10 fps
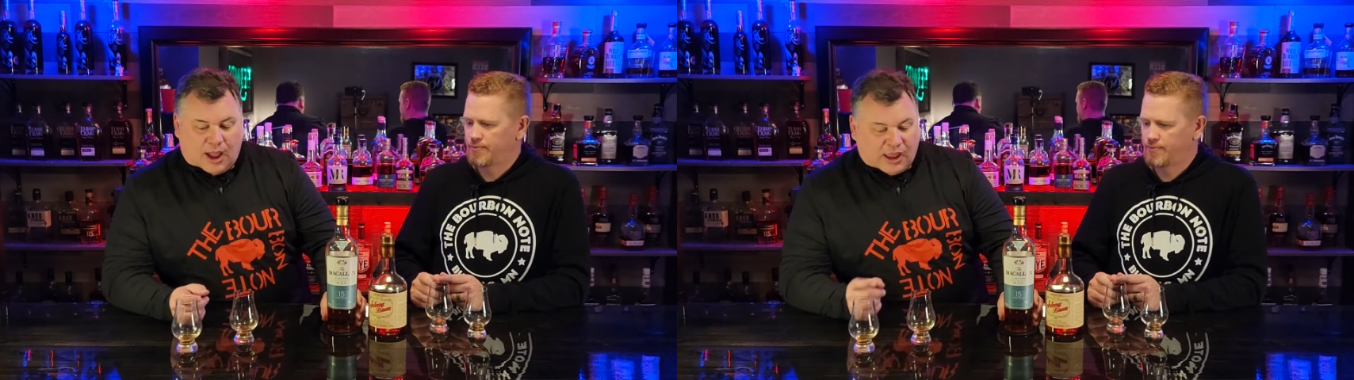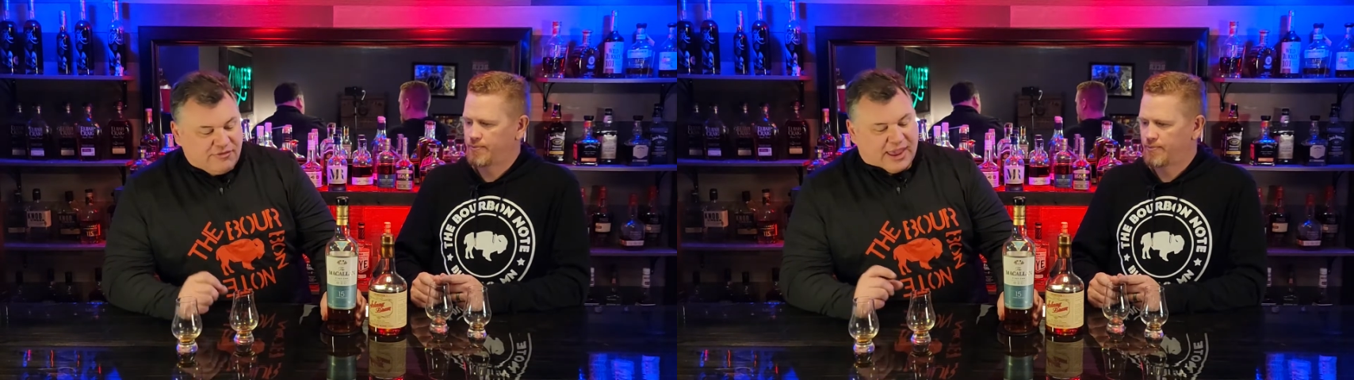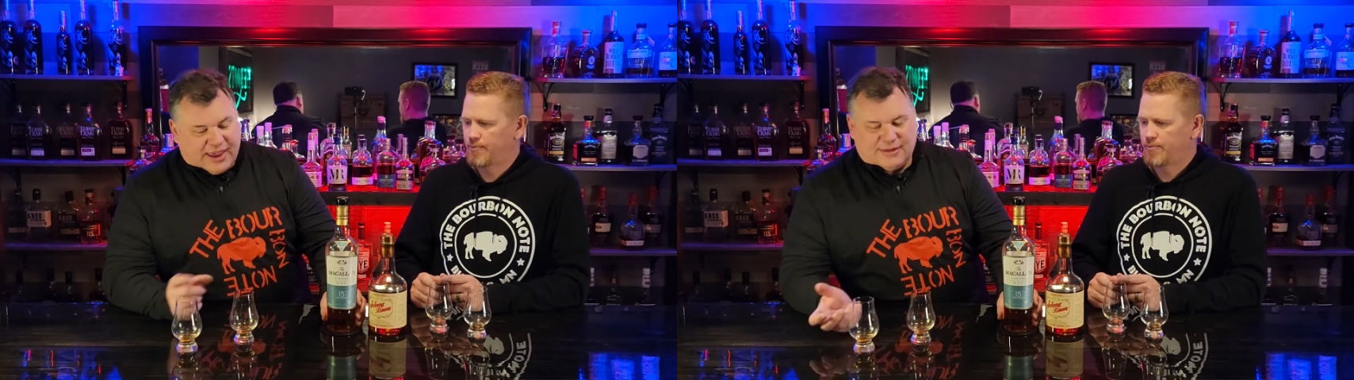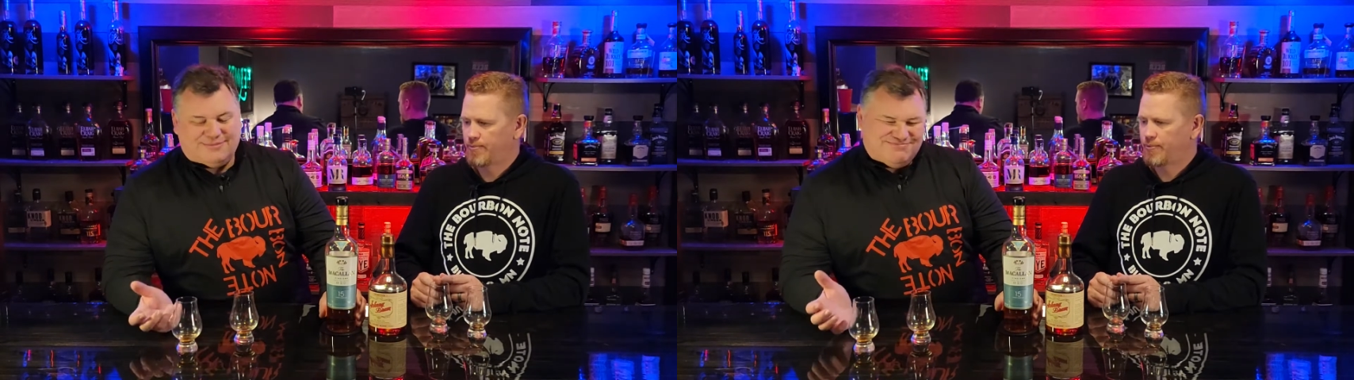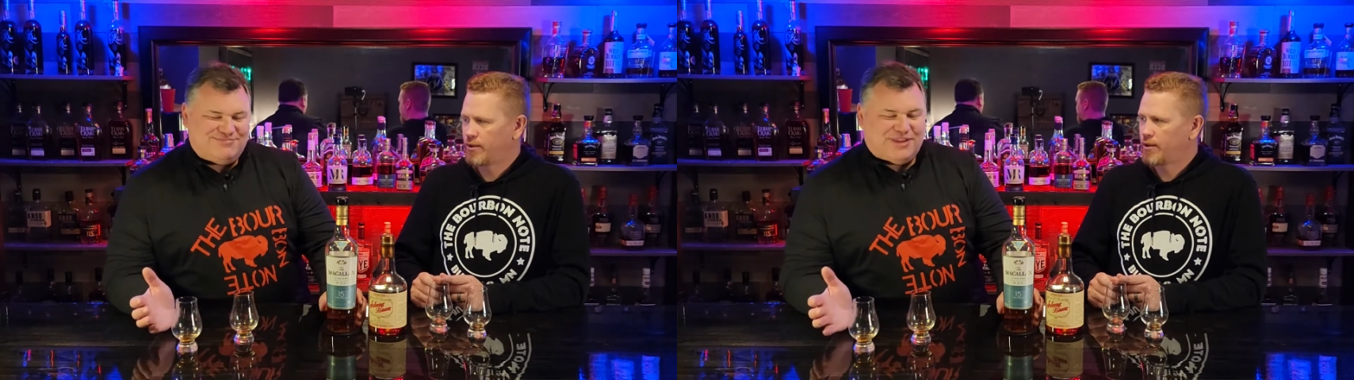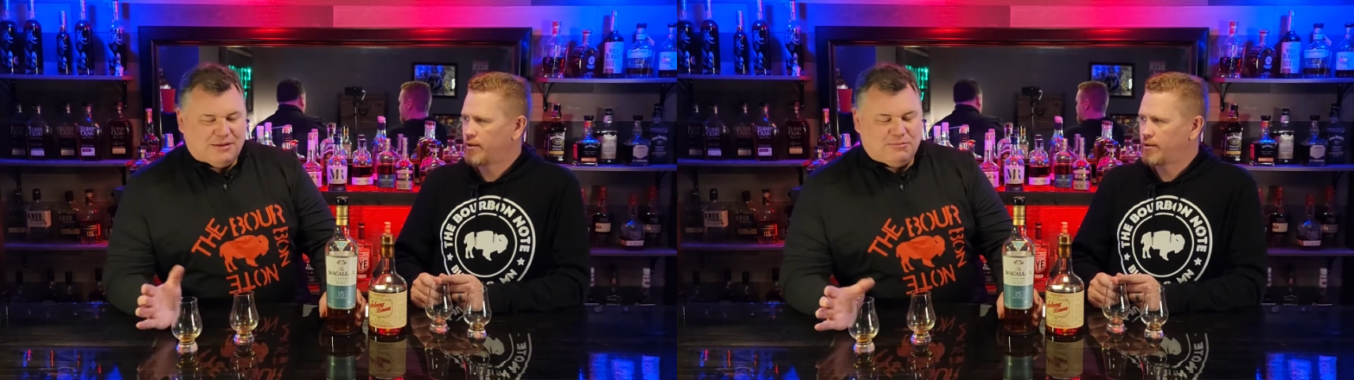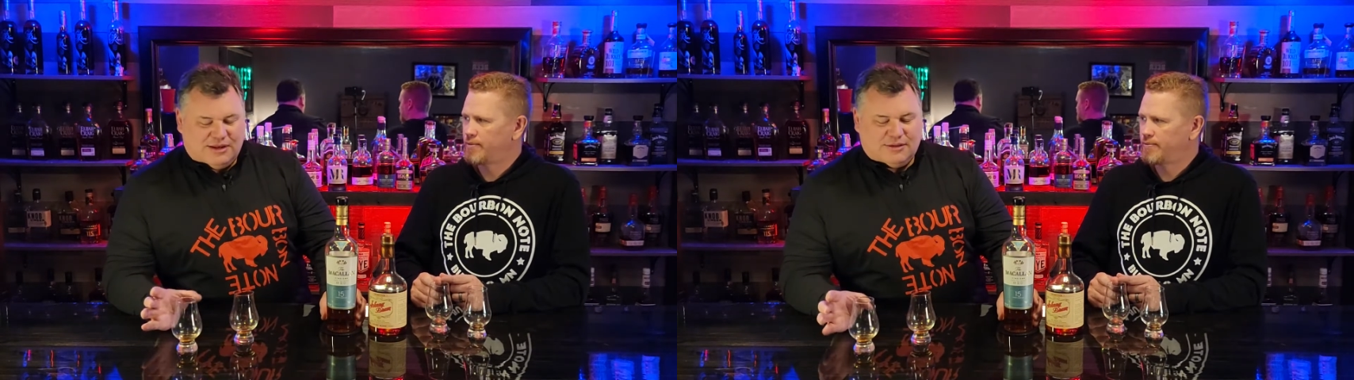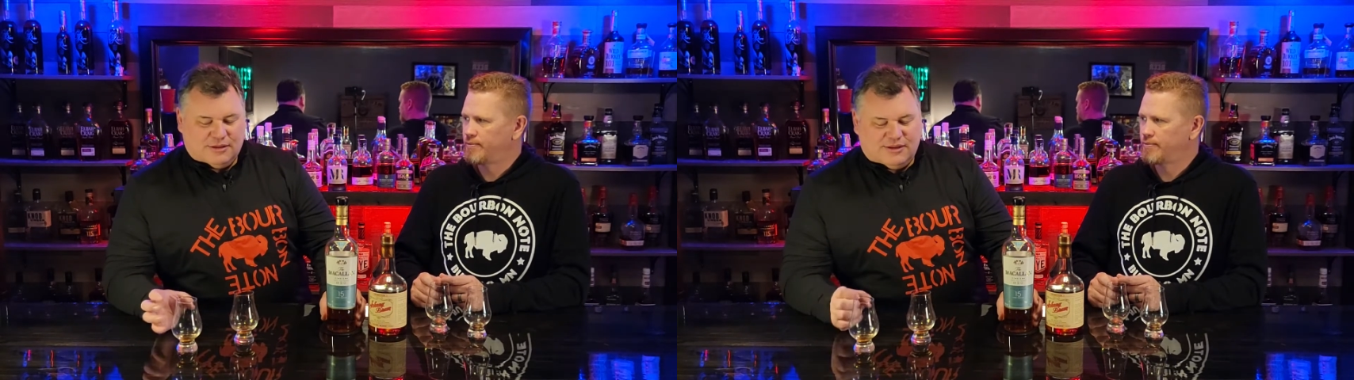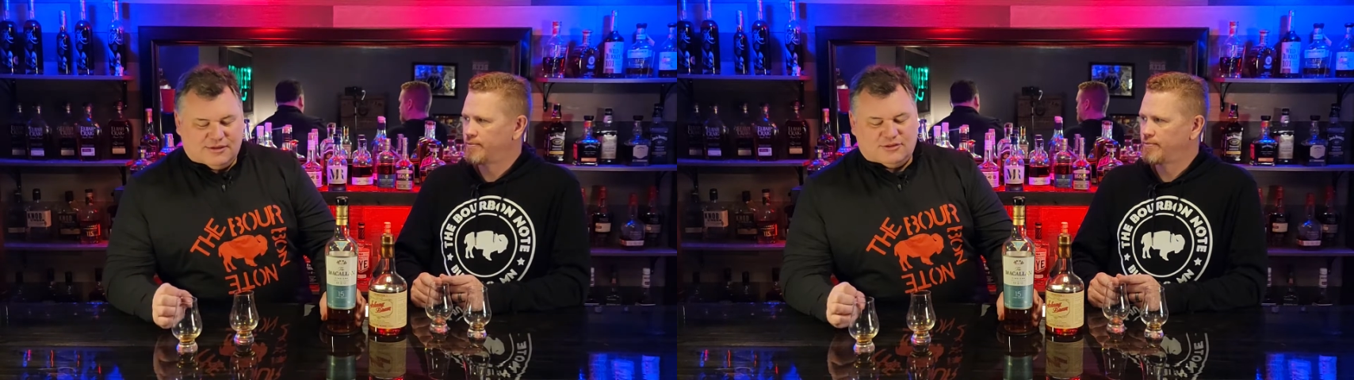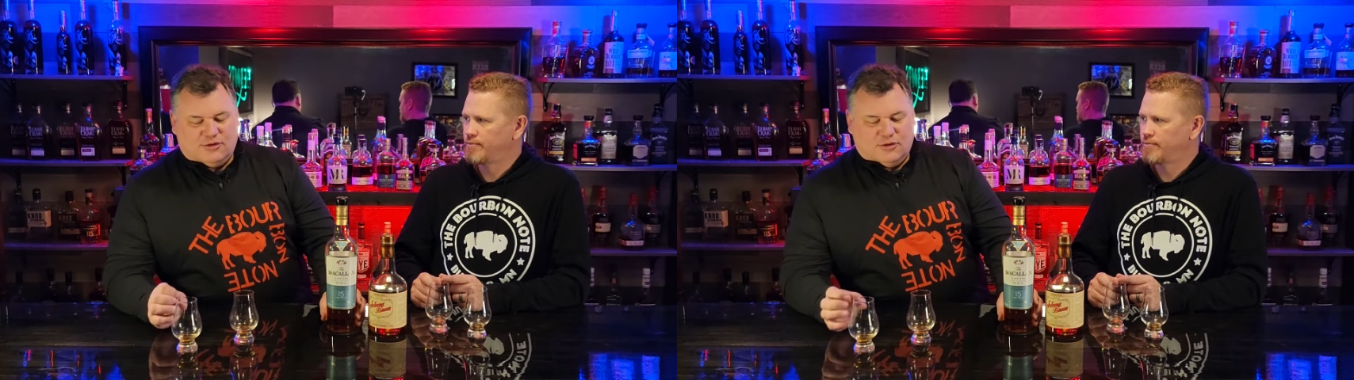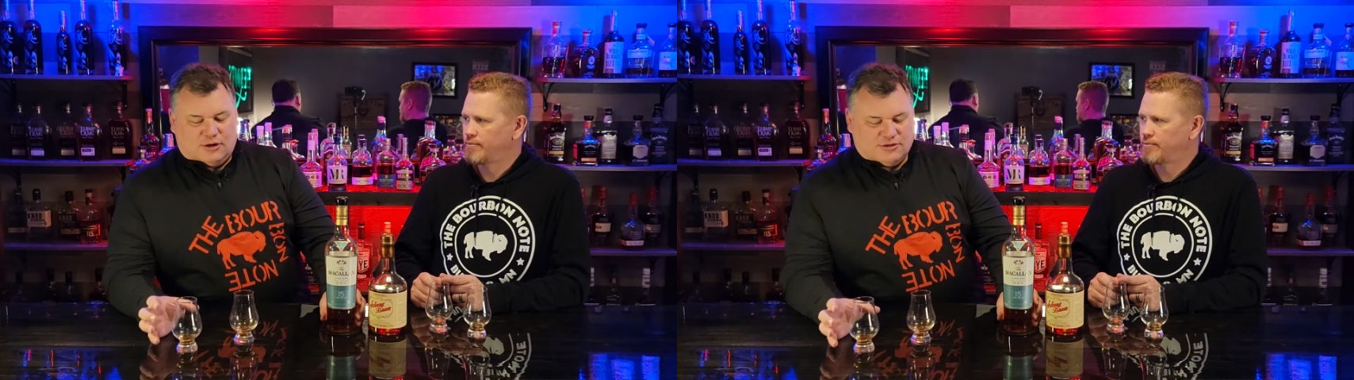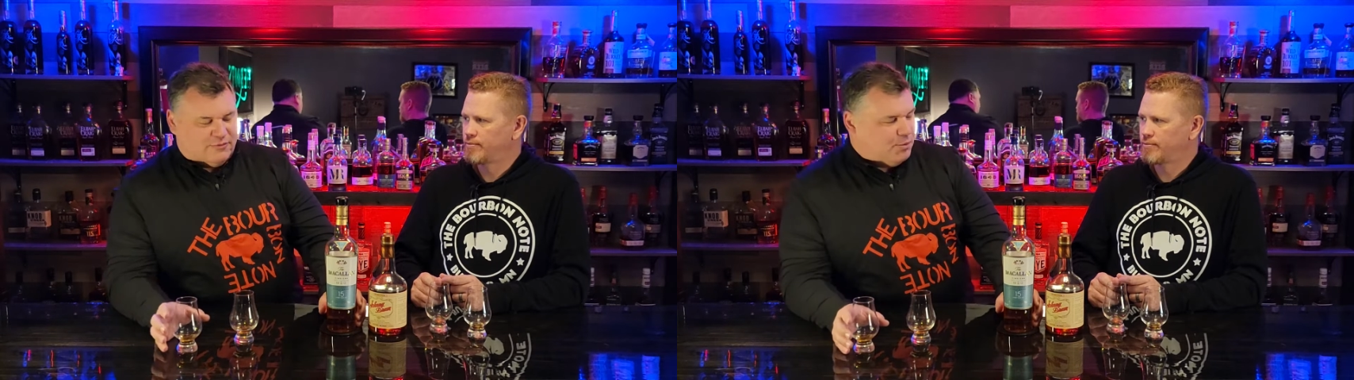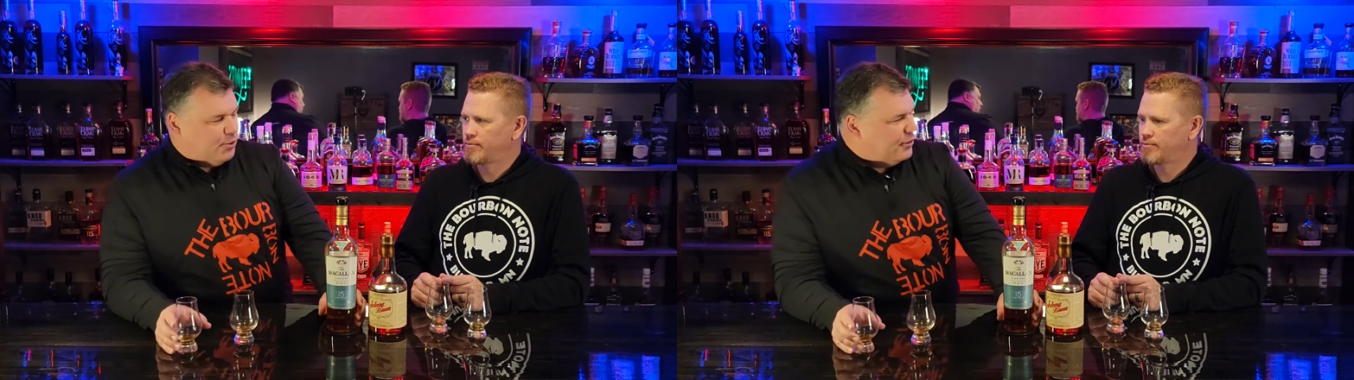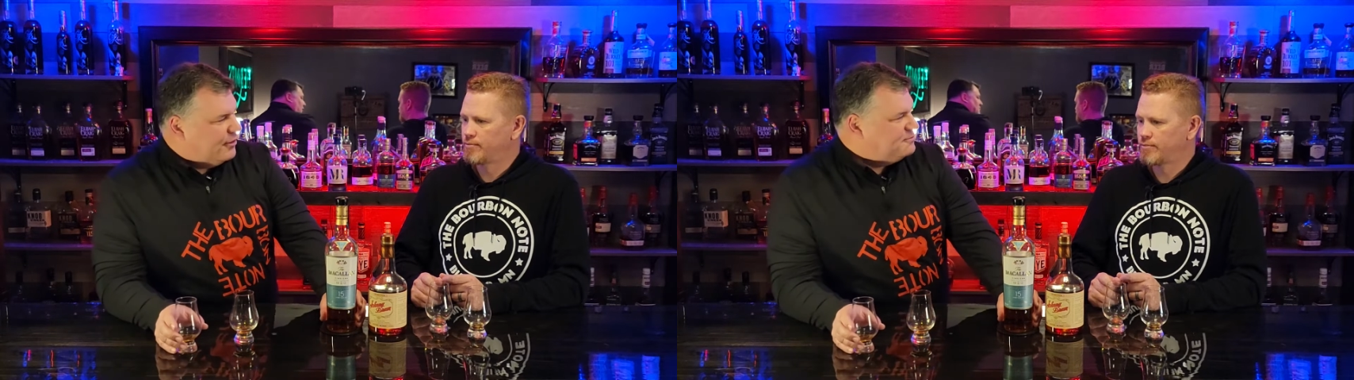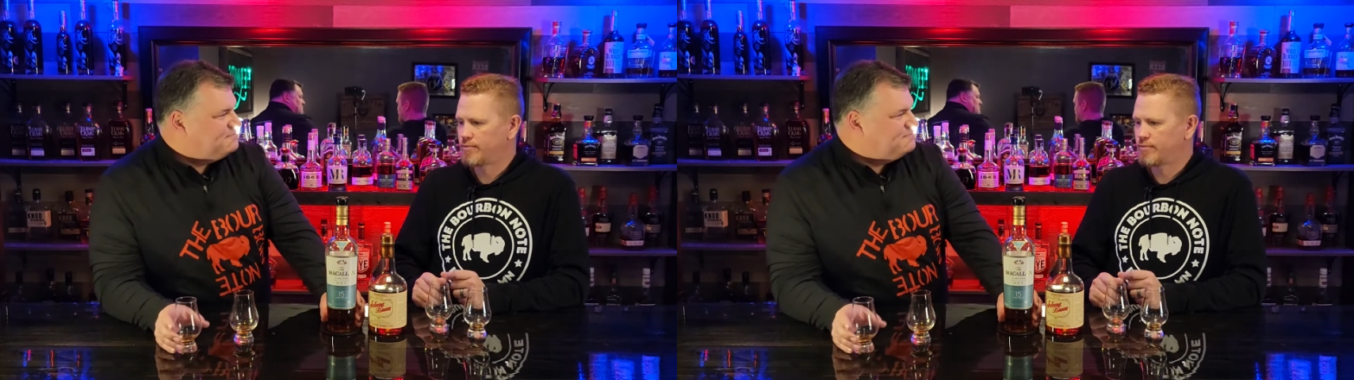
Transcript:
Speaker 1: I've had admittedly too large of a pour.